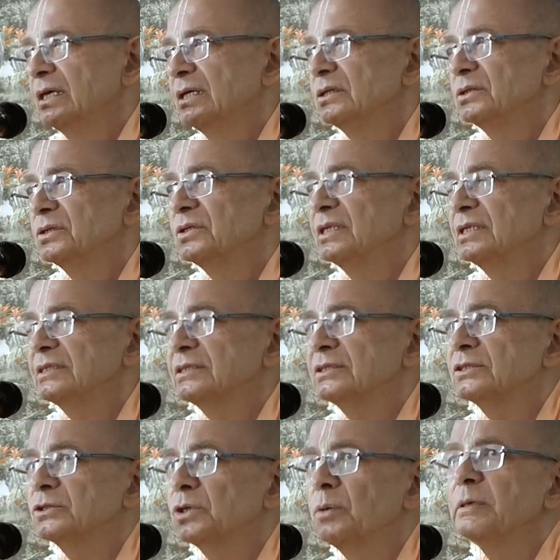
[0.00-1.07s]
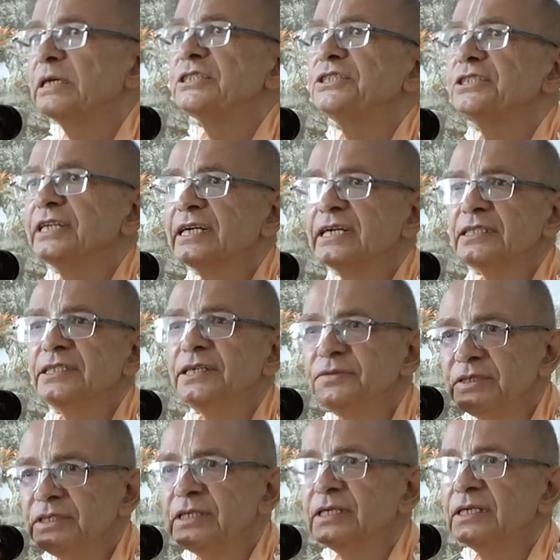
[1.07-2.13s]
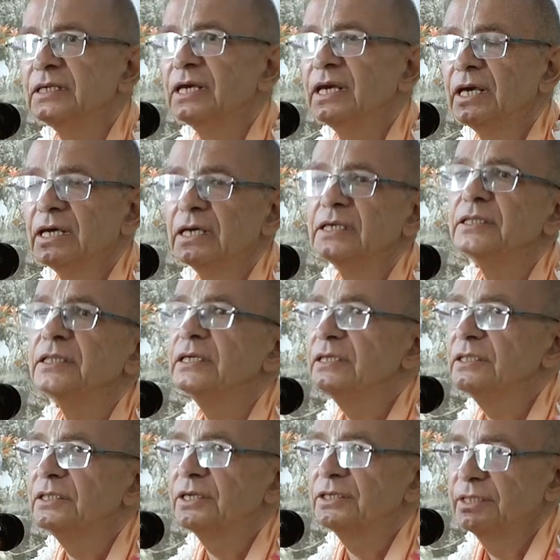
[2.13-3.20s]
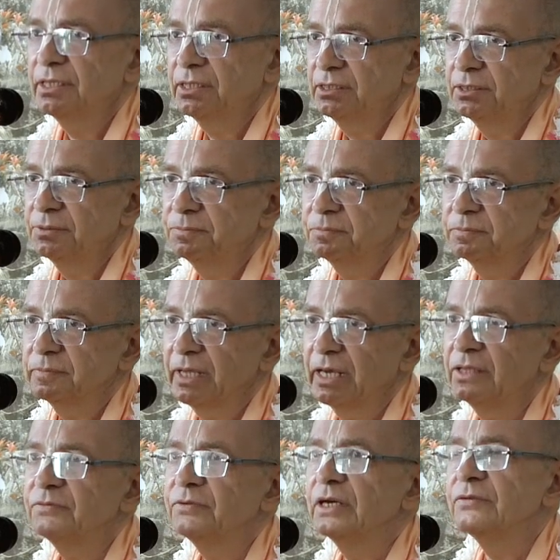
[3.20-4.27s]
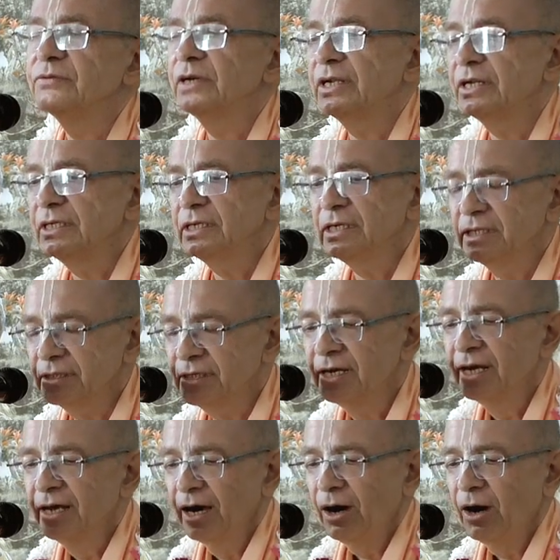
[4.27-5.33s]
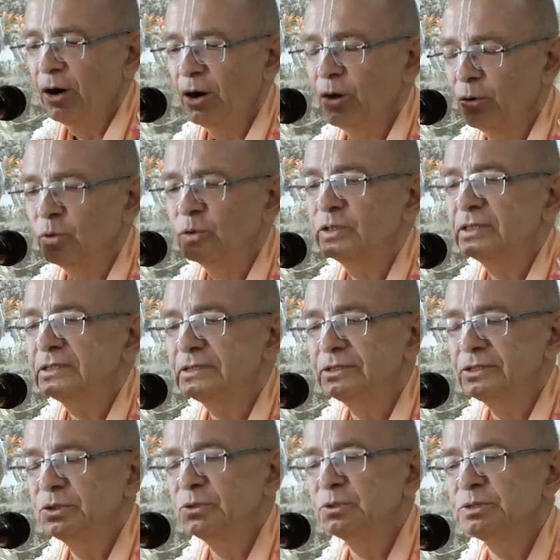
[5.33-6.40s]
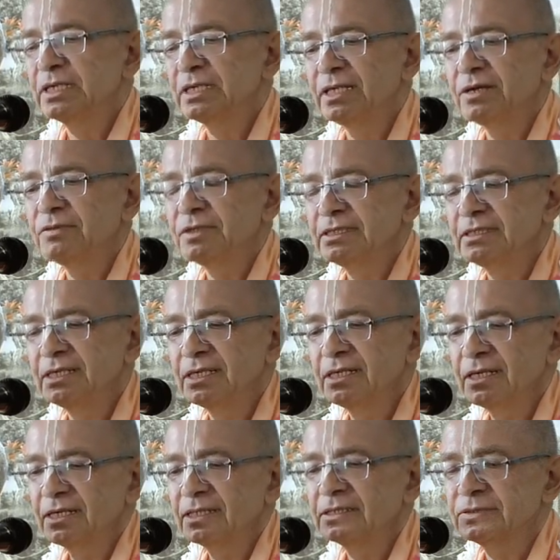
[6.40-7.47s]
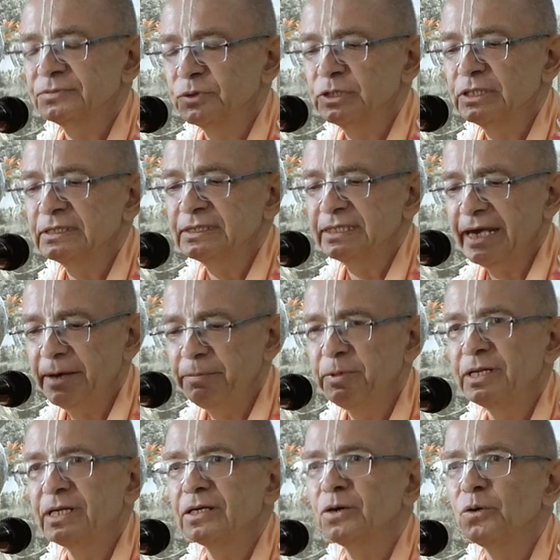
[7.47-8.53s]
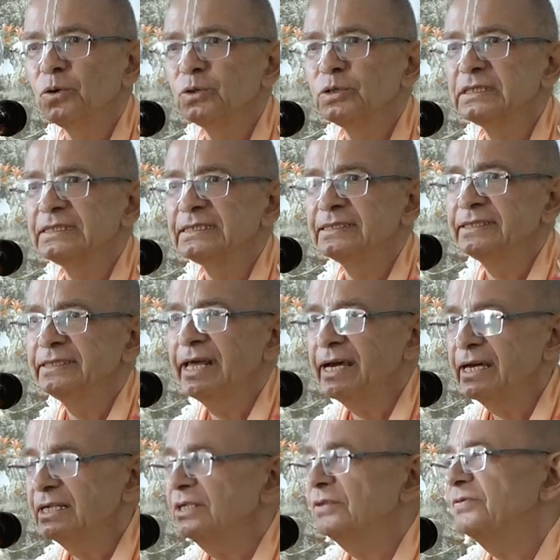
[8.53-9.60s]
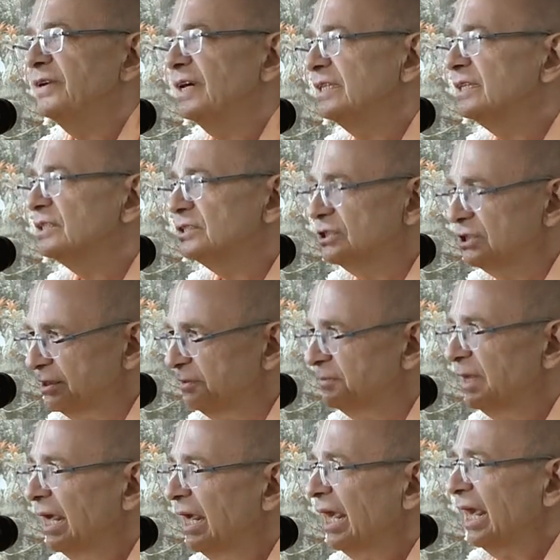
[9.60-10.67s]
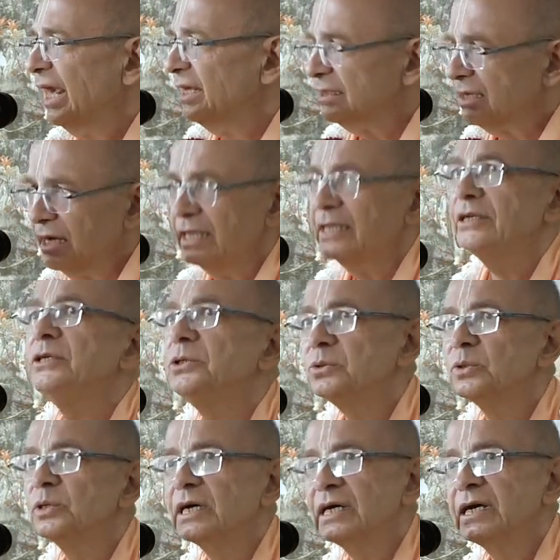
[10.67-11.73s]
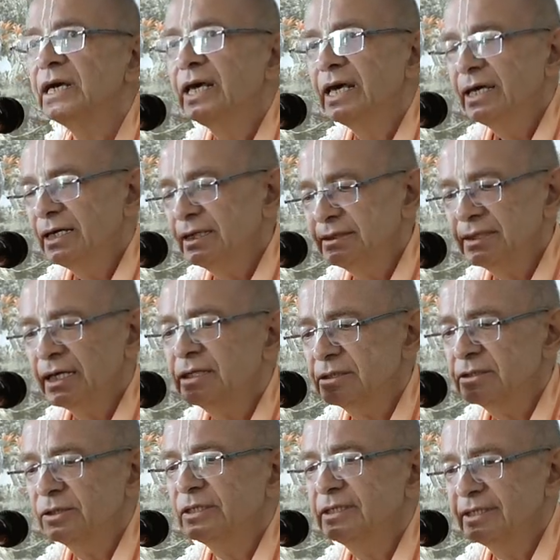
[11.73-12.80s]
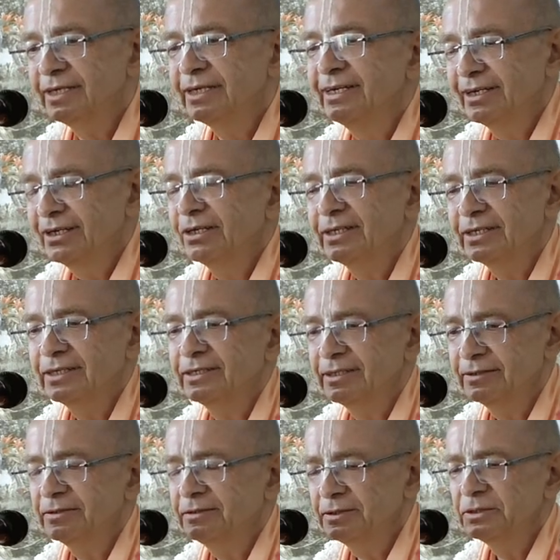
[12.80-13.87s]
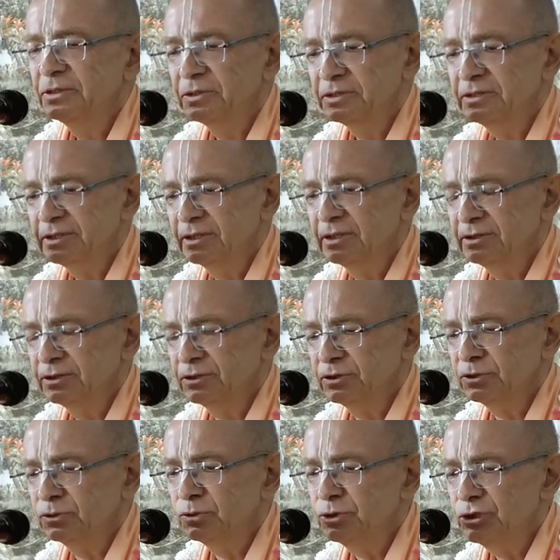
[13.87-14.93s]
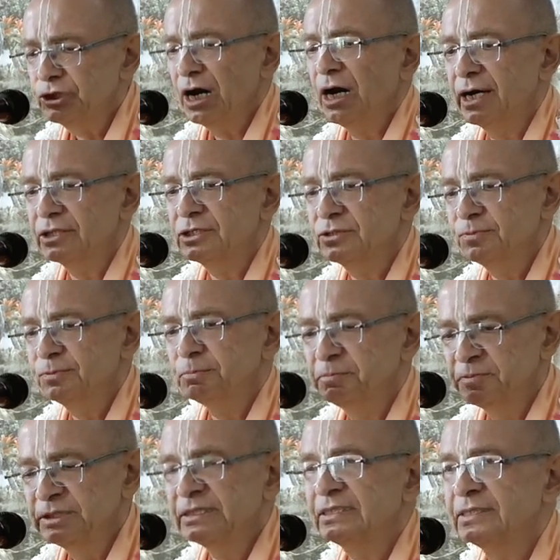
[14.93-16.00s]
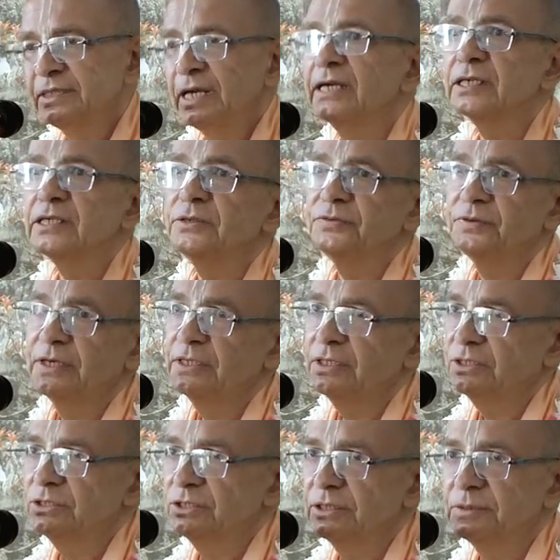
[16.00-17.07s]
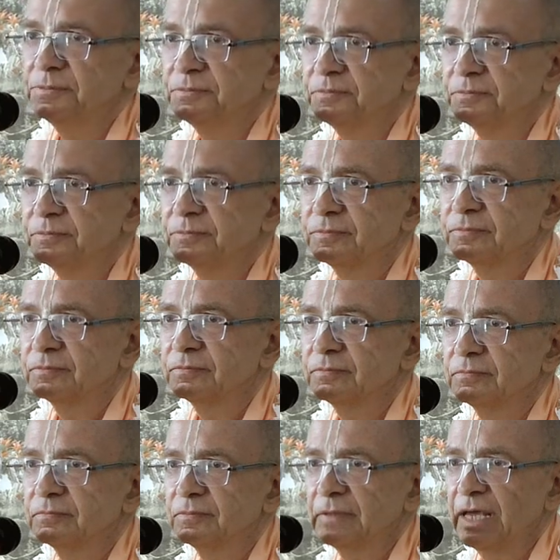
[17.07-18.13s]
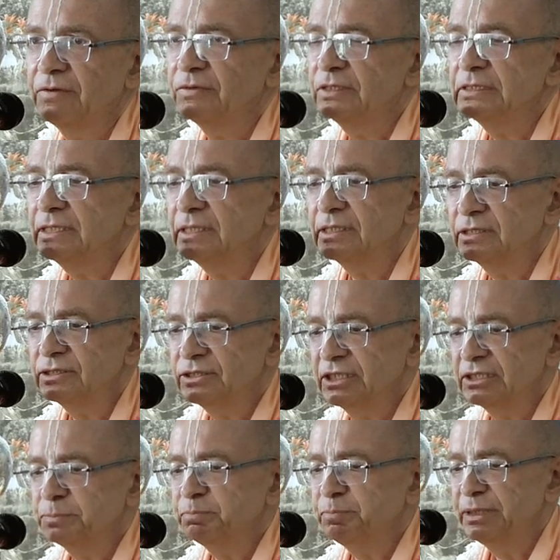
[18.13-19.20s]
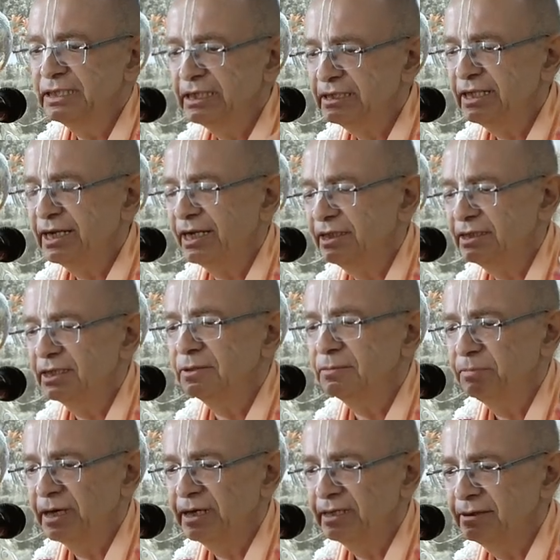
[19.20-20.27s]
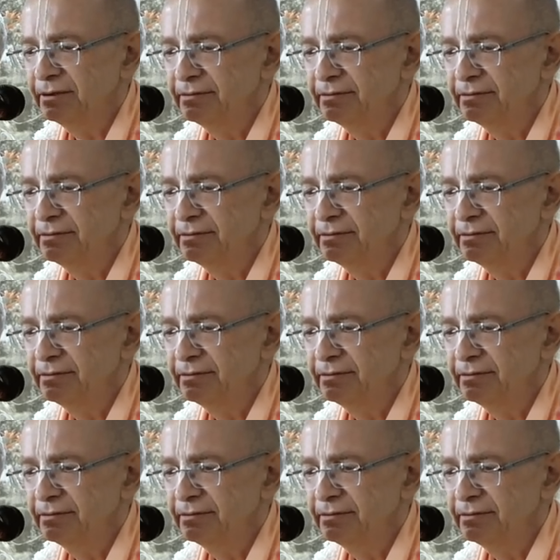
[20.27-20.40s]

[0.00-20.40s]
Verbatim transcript: You know, there is so much negativity in the internet. And when we're reading uh, all this news and everything else, what is happening, all this negative energy. And Kali Yuga is actually, uh, you know, it's, it's surcharged with negative energy. Everything is just penetrated by